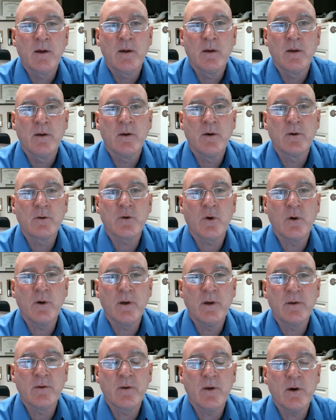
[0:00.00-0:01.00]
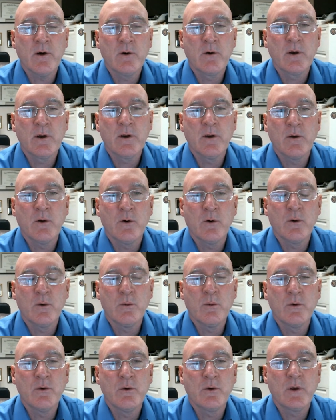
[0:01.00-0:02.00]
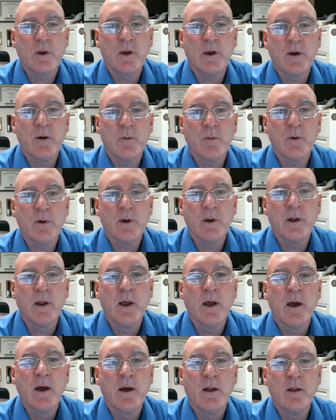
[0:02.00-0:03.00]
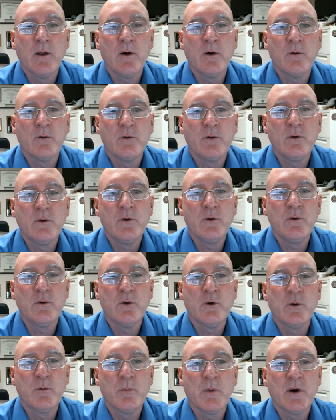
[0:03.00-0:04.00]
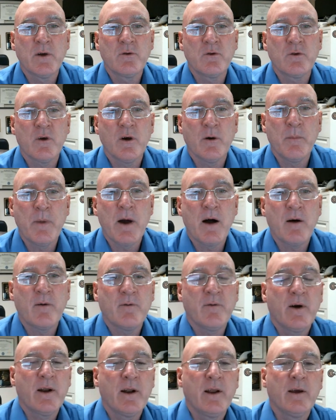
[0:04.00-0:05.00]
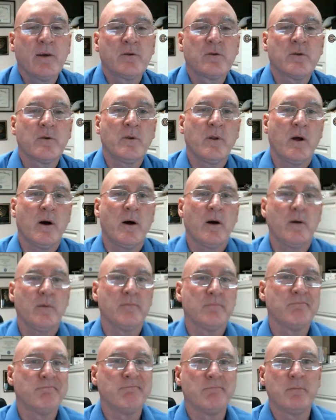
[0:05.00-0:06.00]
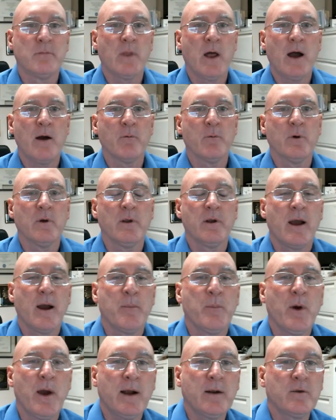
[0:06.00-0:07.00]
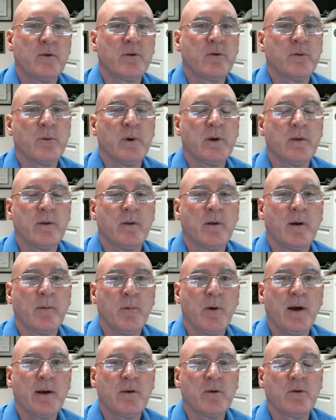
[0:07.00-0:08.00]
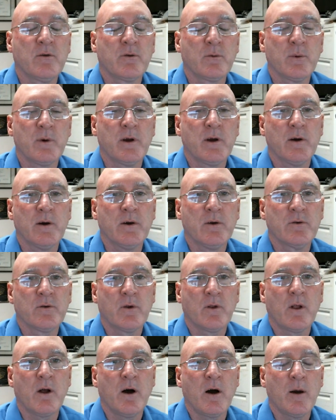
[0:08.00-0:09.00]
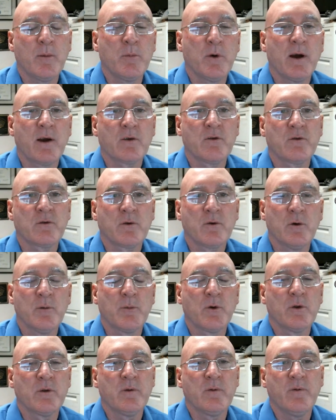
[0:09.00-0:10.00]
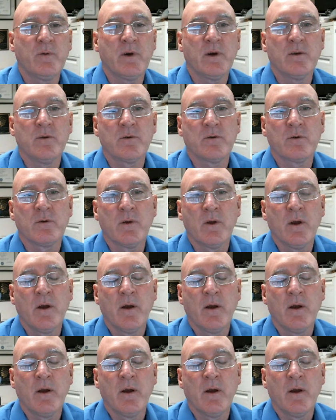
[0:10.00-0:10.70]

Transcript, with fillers: know, it's, it's hell getting old when you can't read. Hello. Do you know much about financial law? Mm, not really. I practice three. I practice three areas of law. I practice criminal defense,